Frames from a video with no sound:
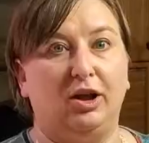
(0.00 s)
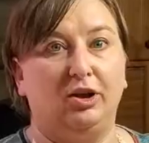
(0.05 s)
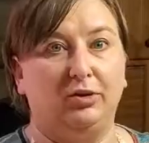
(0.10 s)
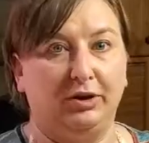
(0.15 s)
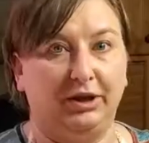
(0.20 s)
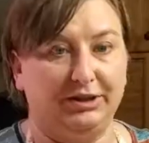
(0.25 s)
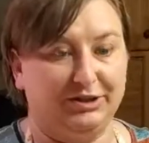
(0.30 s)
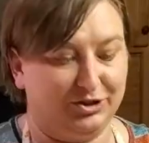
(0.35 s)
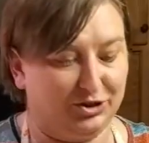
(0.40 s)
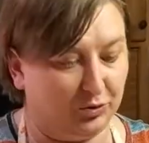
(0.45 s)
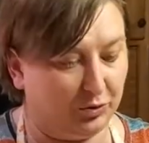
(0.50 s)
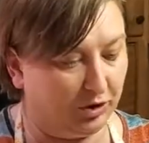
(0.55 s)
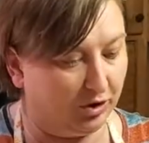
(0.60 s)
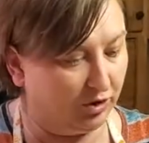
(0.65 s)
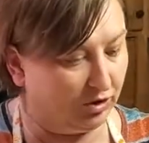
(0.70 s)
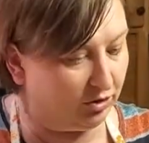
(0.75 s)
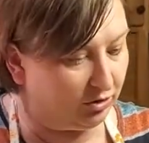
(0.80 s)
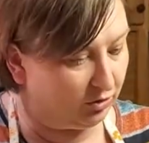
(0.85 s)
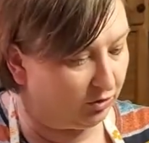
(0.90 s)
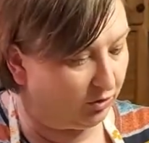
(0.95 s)
All right, so our
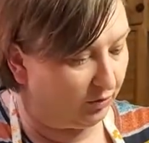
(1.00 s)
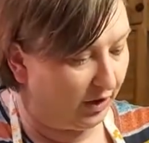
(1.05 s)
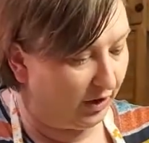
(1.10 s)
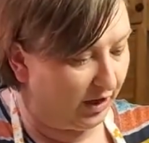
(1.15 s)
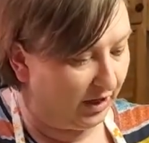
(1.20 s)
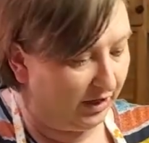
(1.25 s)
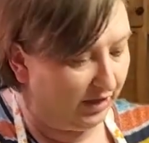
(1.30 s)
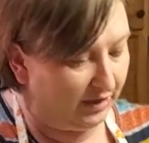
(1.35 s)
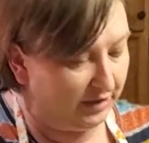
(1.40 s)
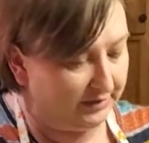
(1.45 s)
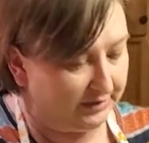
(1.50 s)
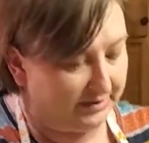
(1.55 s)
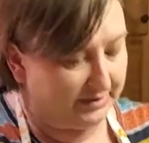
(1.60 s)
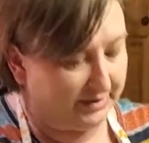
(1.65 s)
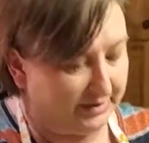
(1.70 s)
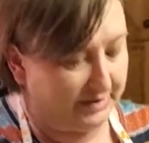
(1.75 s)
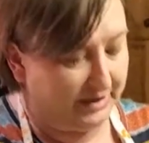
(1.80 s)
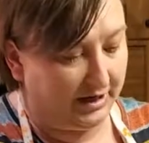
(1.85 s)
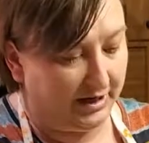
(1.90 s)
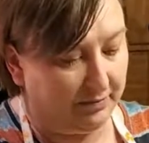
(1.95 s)
Earl Grey
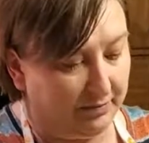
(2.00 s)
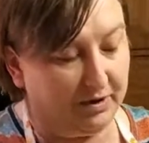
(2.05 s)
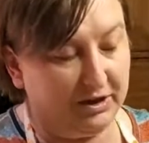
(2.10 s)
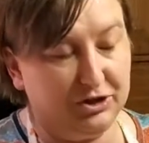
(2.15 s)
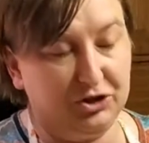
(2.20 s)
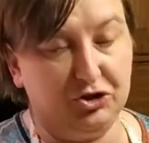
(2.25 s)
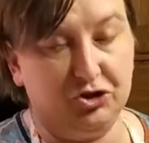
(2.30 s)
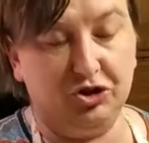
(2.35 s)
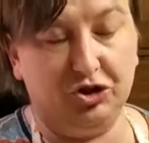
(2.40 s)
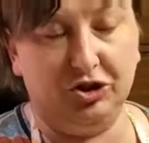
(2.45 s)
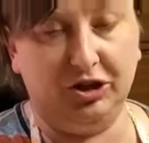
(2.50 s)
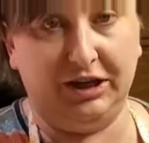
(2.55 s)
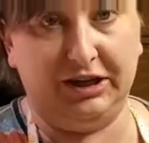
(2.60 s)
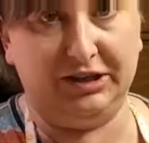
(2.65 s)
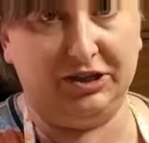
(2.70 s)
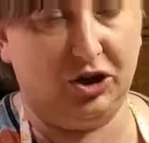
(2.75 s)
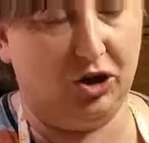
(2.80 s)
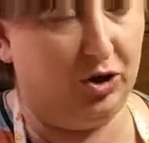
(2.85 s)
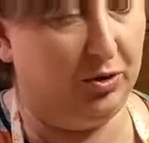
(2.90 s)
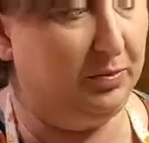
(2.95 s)
tea mixture is
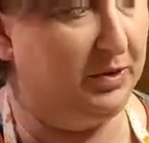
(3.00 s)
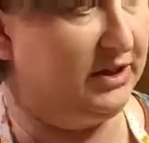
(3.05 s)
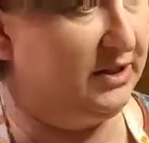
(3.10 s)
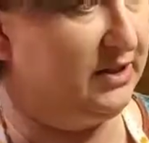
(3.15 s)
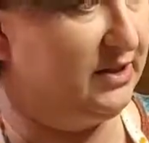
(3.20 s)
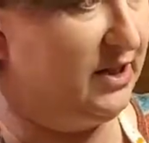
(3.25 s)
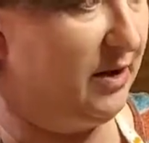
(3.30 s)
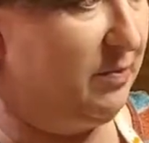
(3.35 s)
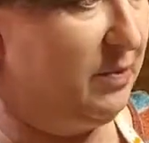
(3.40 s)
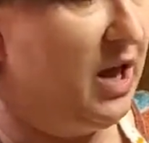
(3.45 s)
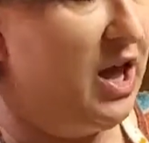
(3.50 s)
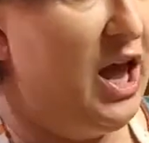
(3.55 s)
all mixed up.